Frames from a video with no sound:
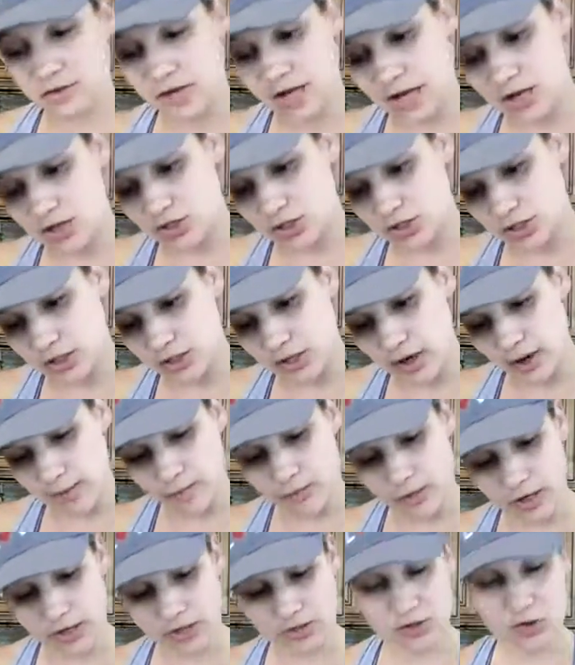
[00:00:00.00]
are actually a
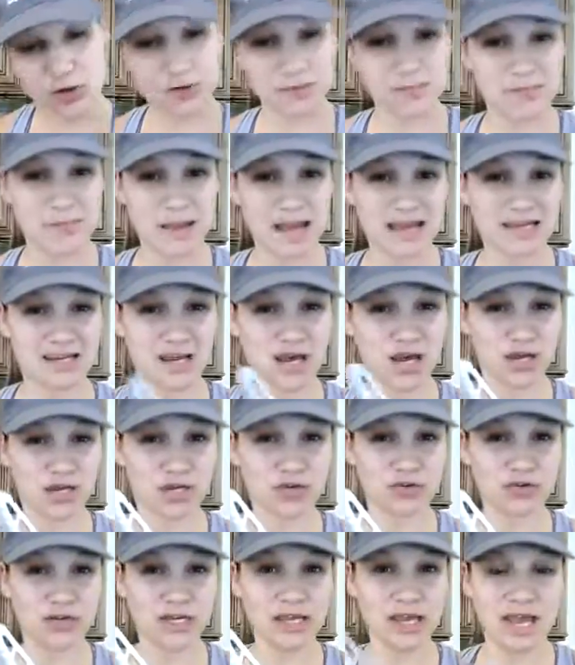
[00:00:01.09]
brand called Mad
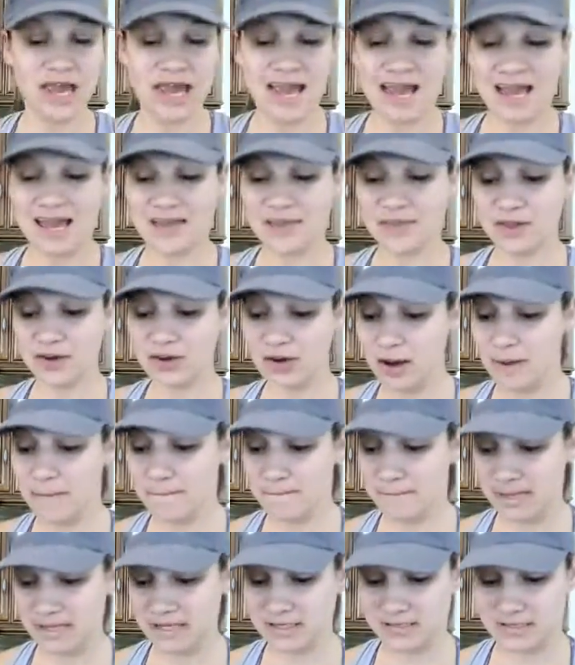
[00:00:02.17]
Hungry, and they're
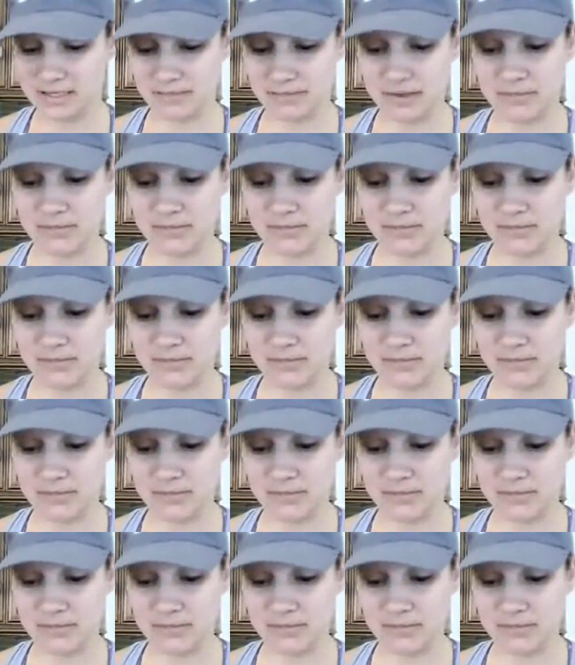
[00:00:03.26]
amazing.